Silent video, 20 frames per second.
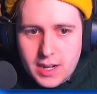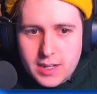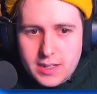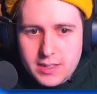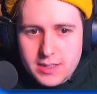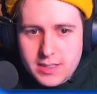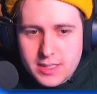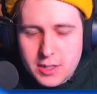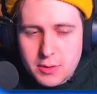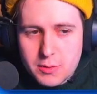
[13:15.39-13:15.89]

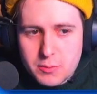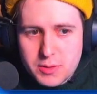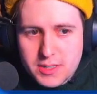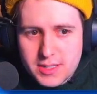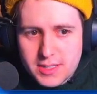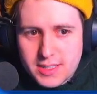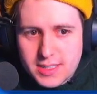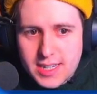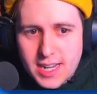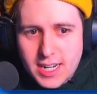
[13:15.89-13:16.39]
So it was
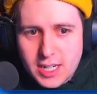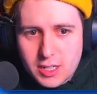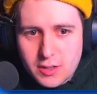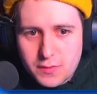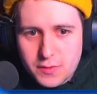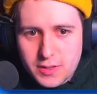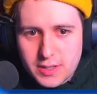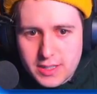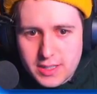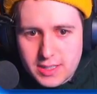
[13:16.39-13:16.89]
a
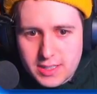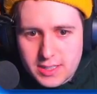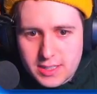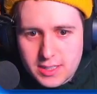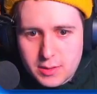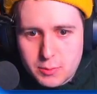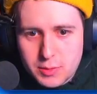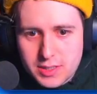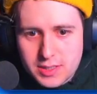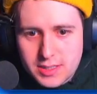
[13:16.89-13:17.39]
sacrifice
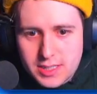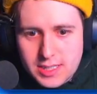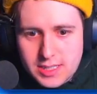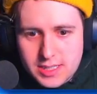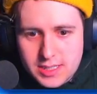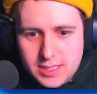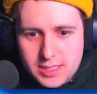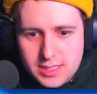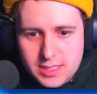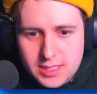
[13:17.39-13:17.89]
that was
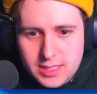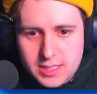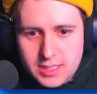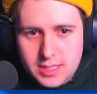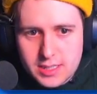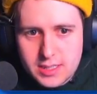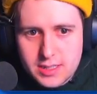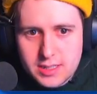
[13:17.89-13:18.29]
needed to